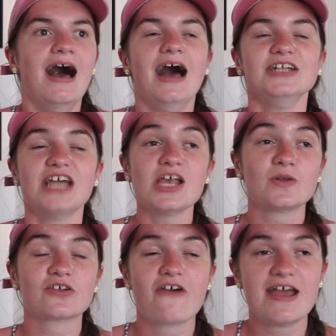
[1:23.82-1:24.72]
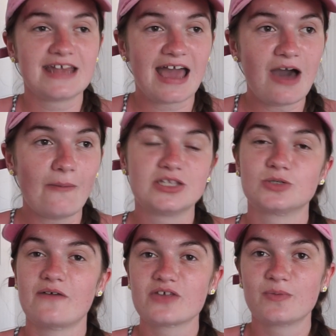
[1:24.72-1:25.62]
And yes, we had a great day out, went to
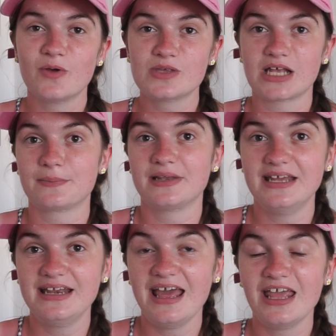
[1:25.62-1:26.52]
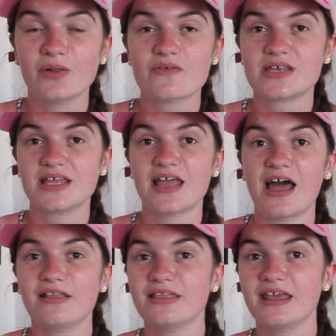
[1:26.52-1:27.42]
Wetherspoons, had a panini. You'll have seen that
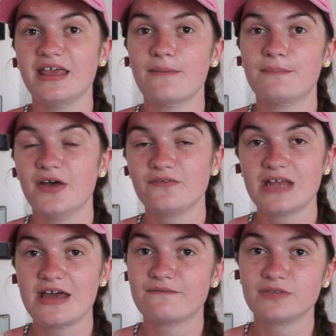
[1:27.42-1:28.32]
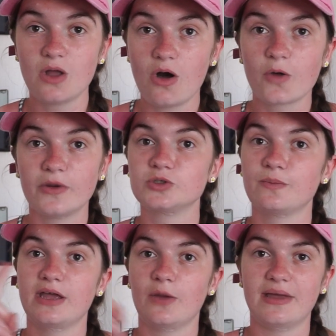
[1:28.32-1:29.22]
in the birthday vlog, which will
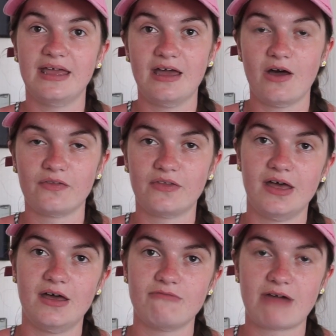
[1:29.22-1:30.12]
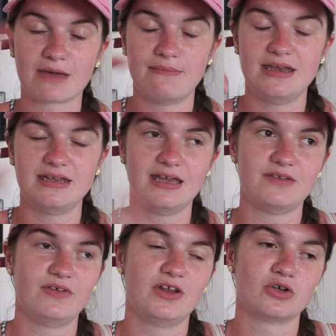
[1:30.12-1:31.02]
be up here on the recommended
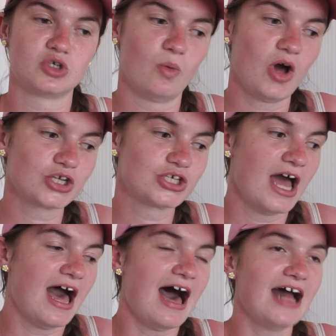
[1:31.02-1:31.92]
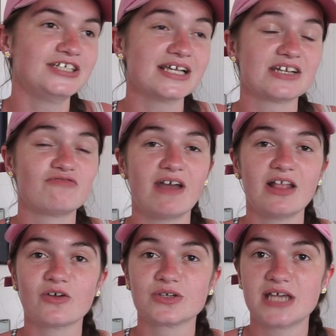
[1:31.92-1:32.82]
video to watch. And just had a really
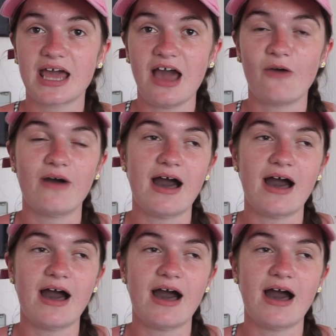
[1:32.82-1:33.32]
good day out.